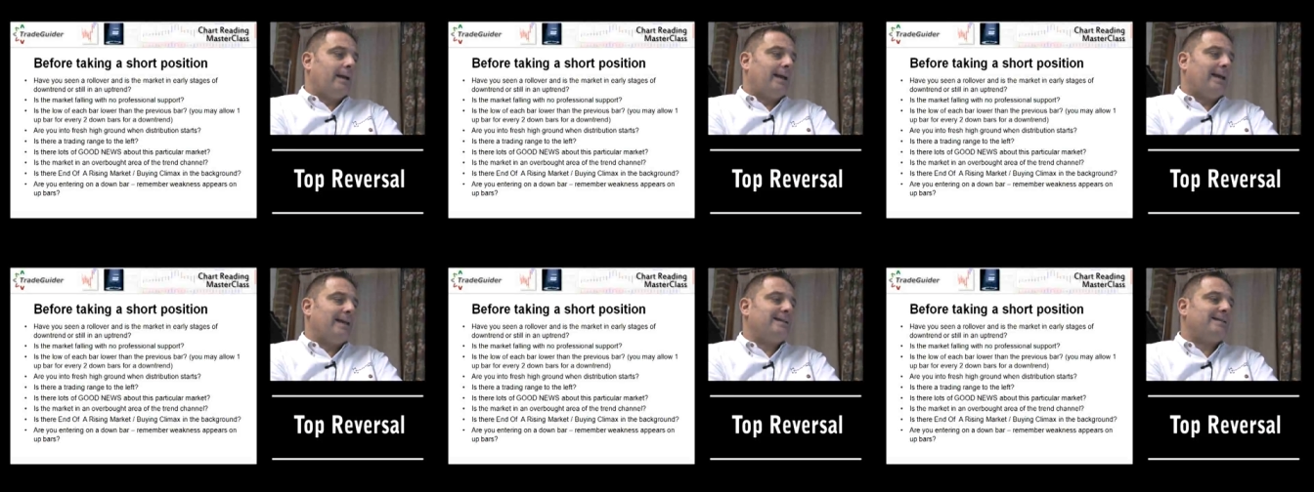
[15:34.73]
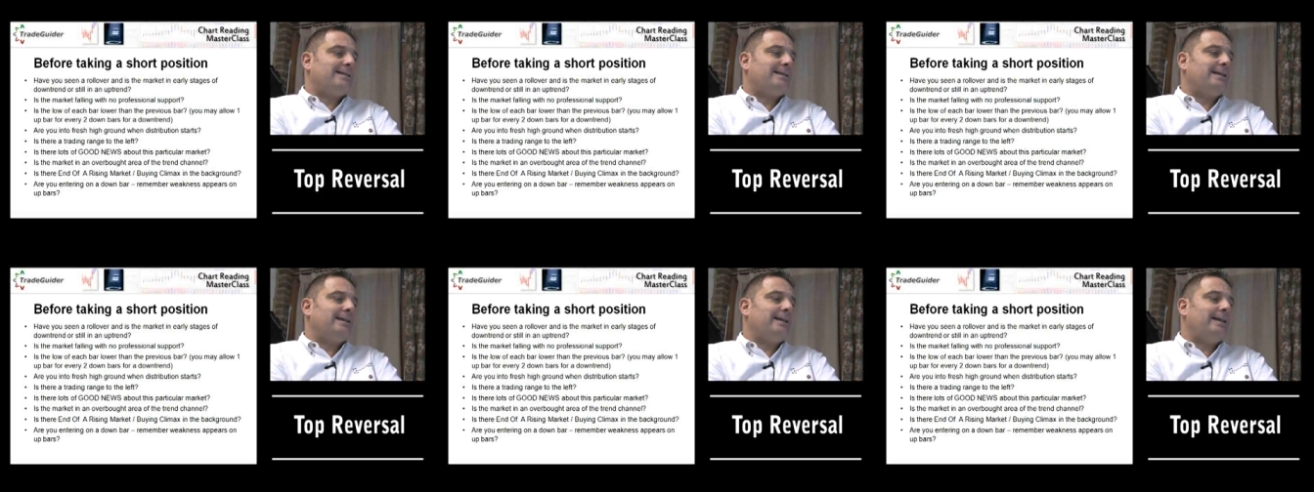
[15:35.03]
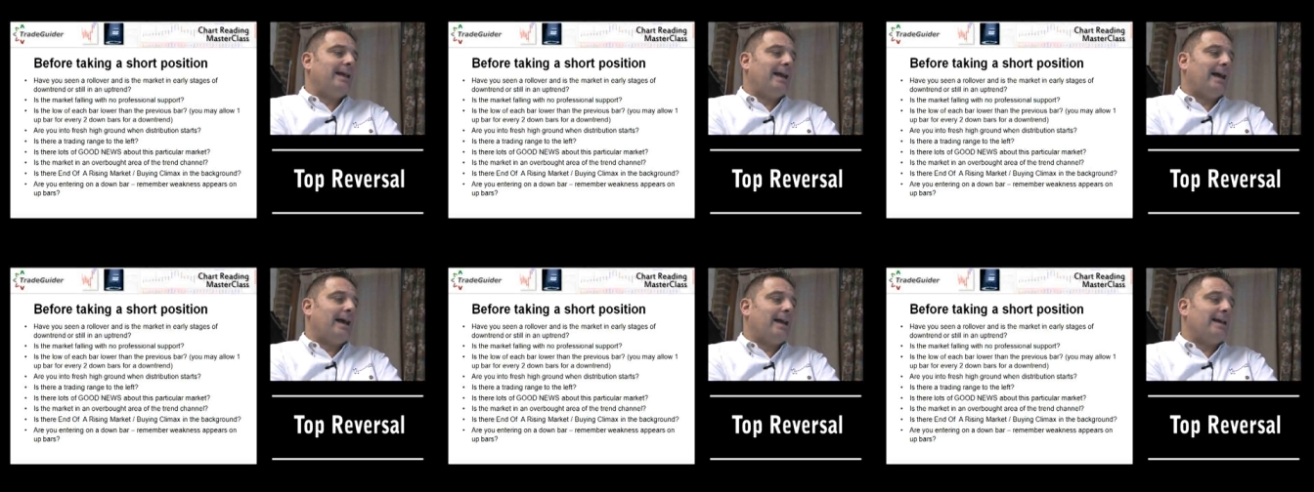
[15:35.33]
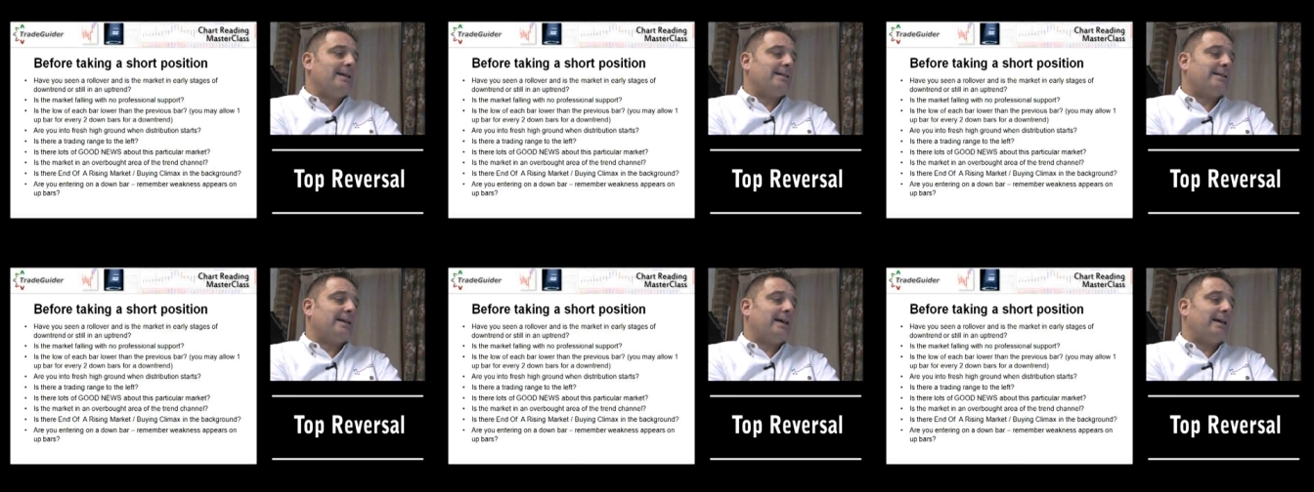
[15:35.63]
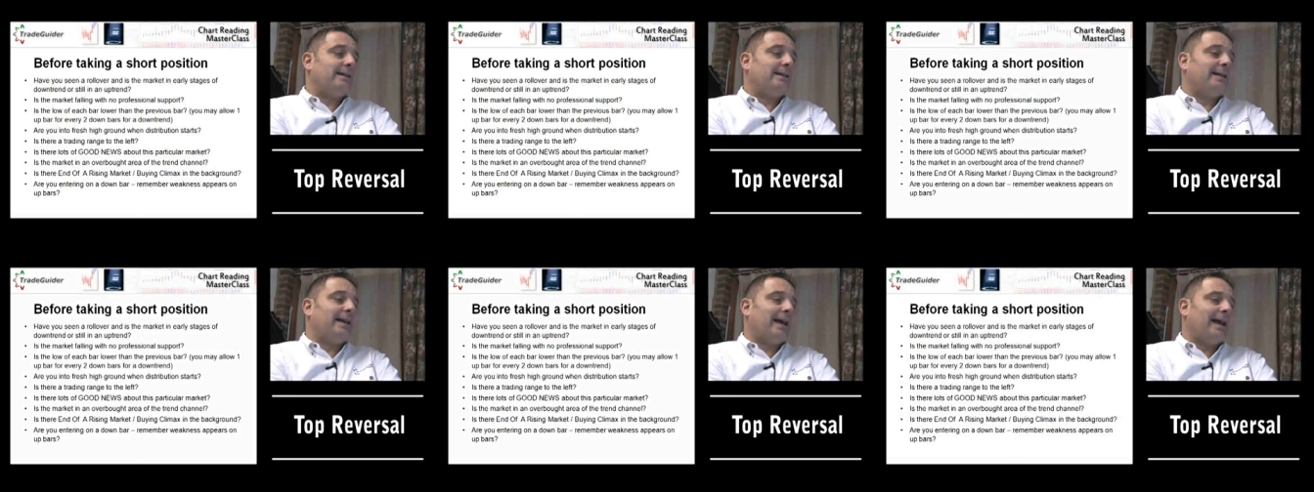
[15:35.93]
Is
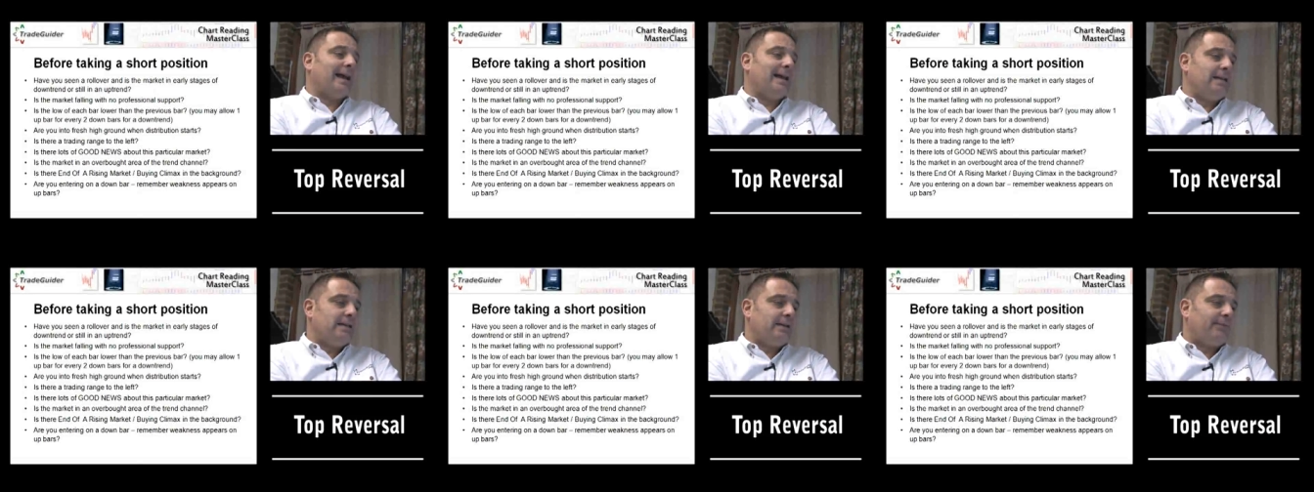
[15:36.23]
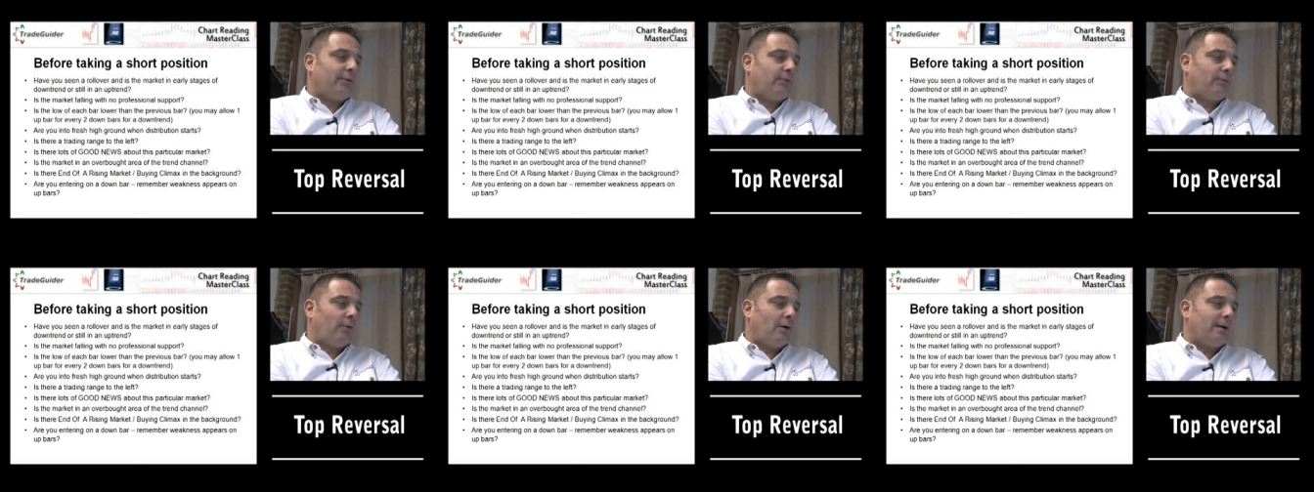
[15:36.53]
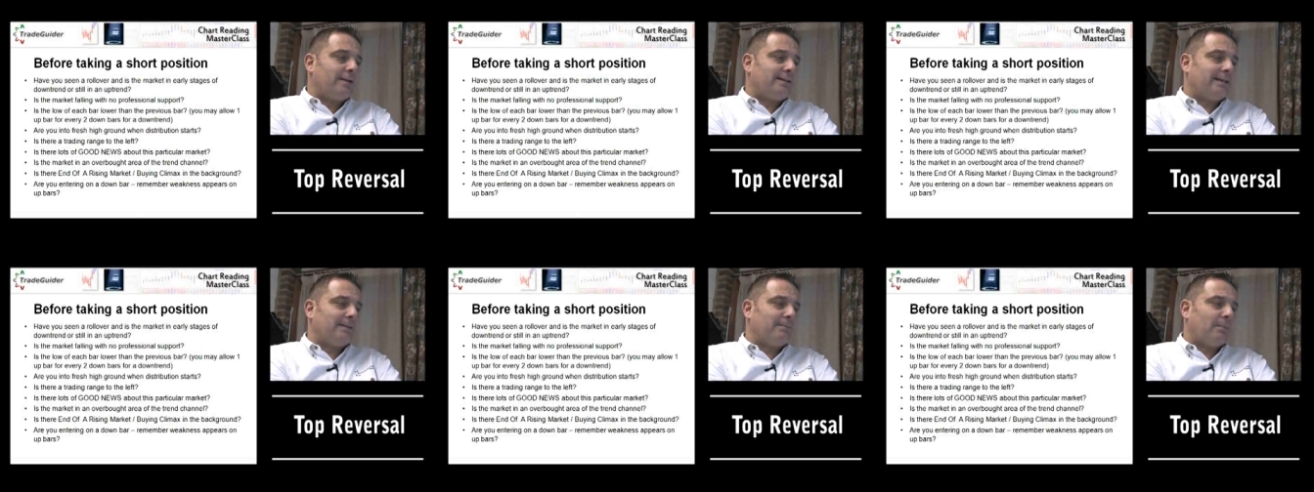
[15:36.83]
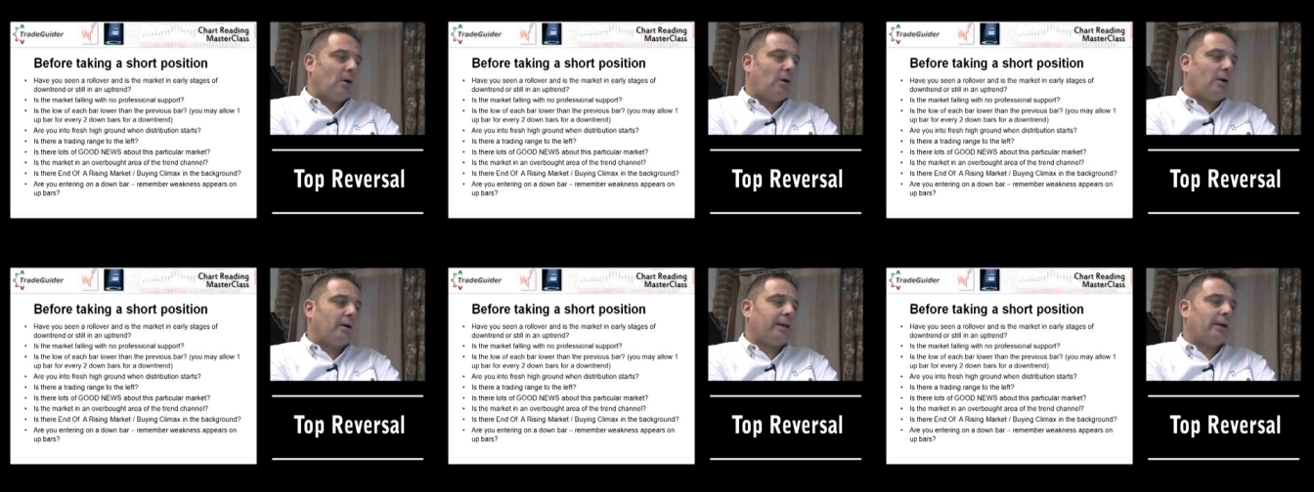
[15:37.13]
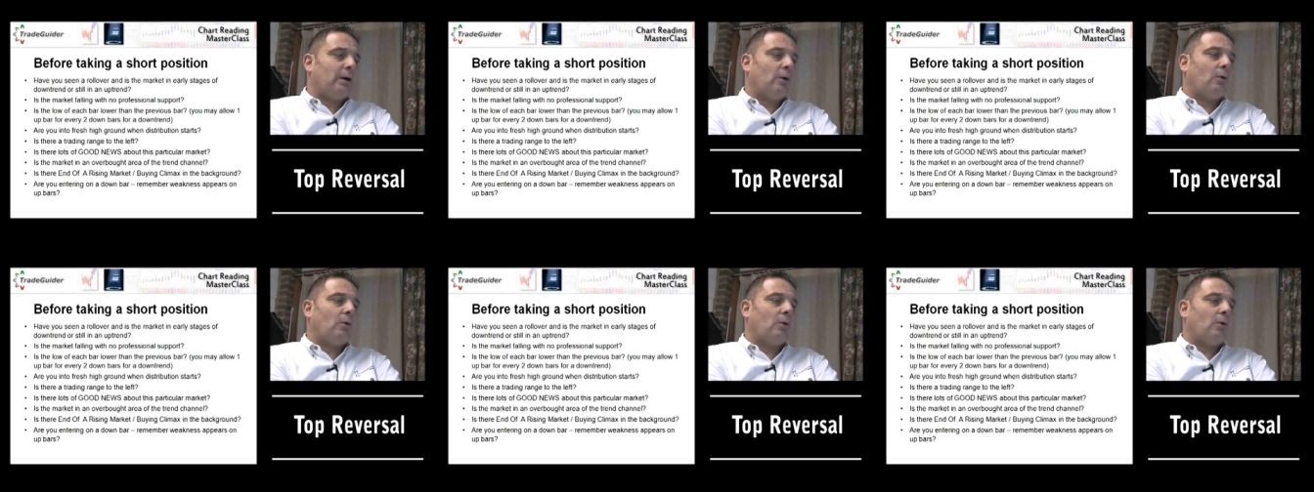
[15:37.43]
there the end of a rising market